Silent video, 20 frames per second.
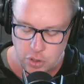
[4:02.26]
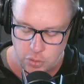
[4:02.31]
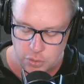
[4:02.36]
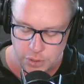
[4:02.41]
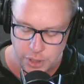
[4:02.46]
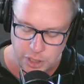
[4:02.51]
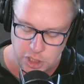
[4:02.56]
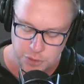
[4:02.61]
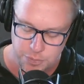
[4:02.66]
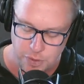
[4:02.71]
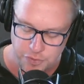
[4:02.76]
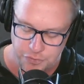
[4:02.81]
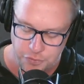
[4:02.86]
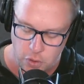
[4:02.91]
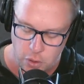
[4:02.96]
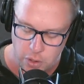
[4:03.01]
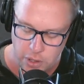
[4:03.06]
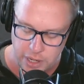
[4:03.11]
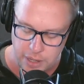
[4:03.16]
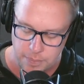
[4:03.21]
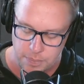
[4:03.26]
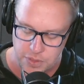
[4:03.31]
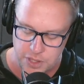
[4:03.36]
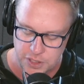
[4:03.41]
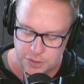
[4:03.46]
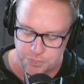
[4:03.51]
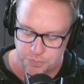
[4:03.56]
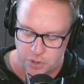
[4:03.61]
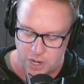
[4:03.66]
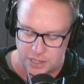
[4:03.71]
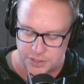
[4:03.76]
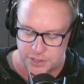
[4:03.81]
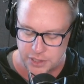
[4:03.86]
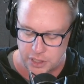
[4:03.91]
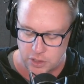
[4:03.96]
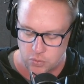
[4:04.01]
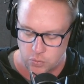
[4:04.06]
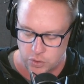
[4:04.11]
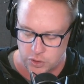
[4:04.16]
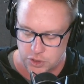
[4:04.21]
Coolidge before him, this
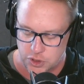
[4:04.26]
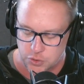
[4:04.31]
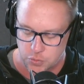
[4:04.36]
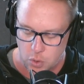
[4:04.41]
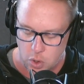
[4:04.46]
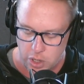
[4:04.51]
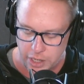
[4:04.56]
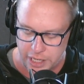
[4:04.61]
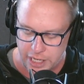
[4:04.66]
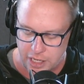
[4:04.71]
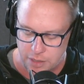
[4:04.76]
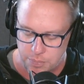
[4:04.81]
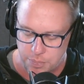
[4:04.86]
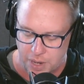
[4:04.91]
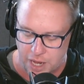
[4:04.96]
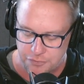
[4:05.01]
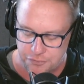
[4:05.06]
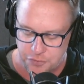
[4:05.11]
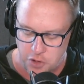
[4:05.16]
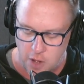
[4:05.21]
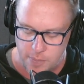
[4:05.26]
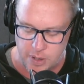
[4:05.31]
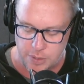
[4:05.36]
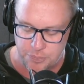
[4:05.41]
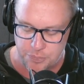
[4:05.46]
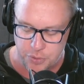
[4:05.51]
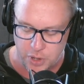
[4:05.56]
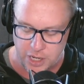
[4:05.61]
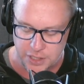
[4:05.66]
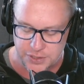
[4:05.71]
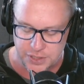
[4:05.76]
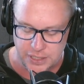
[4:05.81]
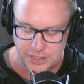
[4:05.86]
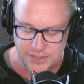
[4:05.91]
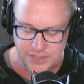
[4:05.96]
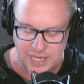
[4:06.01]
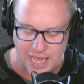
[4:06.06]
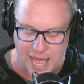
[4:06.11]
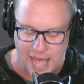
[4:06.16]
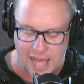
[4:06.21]
president was sworn in by former
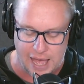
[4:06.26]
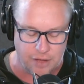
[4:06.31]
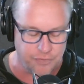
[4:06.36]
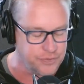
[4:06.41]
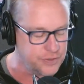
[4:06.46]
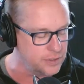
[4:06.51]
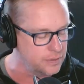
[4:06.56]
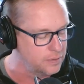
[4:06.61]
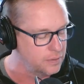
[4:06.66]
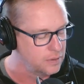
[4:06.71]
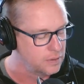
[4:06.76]
President Taft.